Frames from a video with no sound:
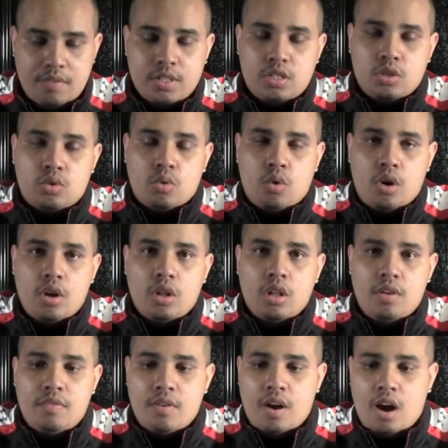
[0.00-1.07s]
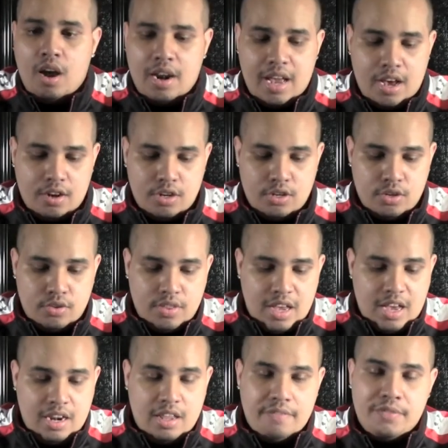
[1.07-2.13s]
tutorial on how to do
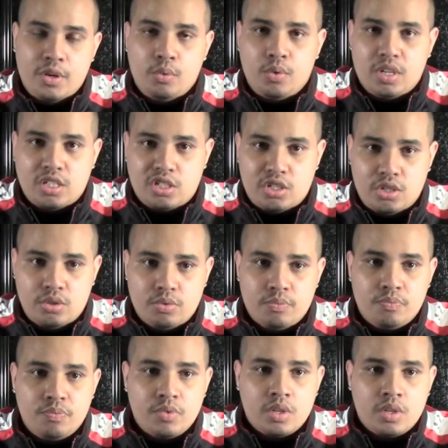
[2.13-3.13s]
that if you wish to.